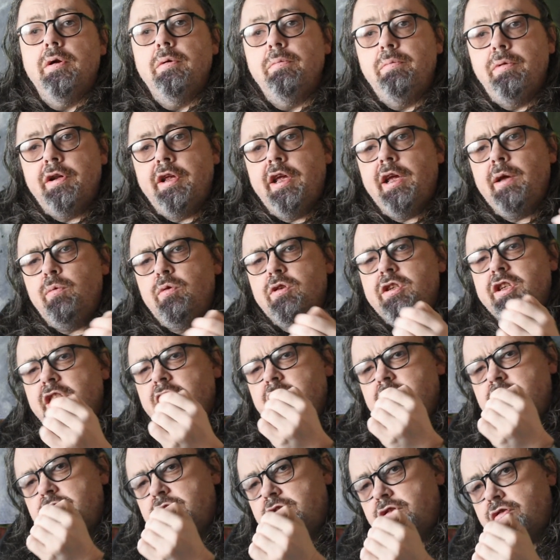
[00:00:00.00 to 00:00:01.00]
But he was
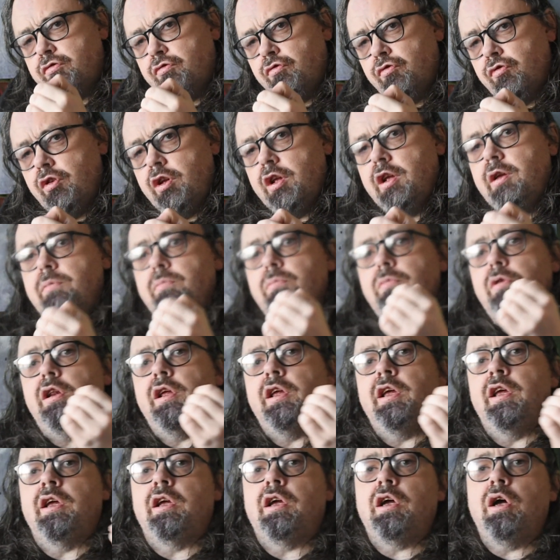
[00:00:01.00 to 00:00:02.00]

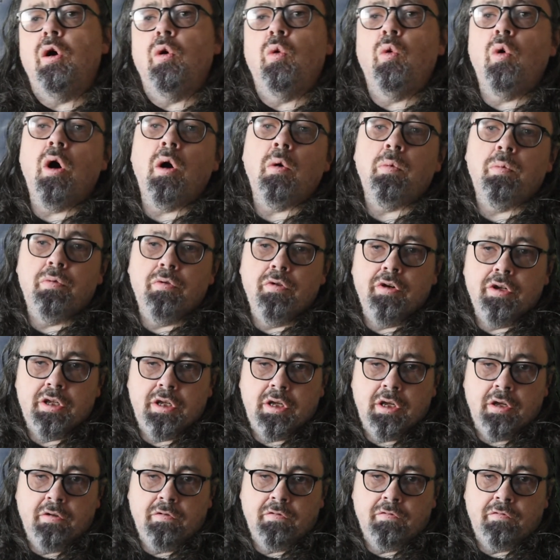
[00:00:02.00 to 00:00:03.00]
extremely
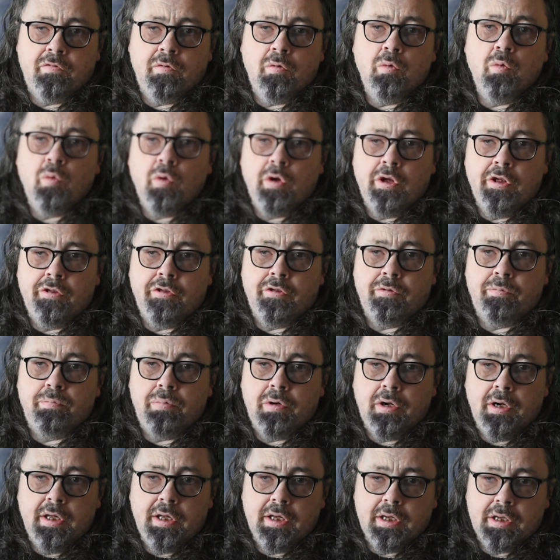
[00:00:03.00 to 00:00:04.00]
cooperative with
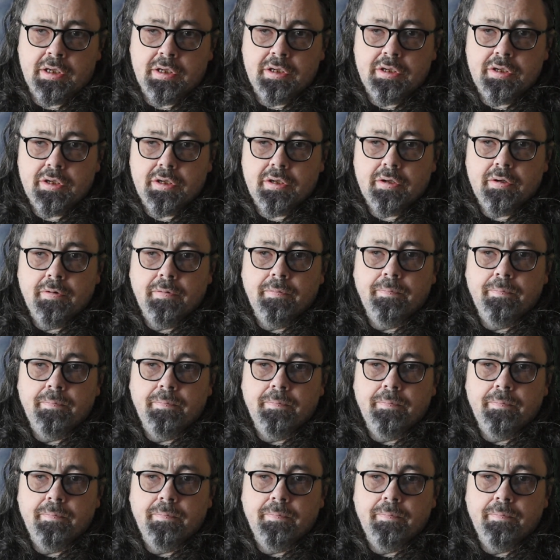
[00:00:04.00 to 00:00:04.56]
police,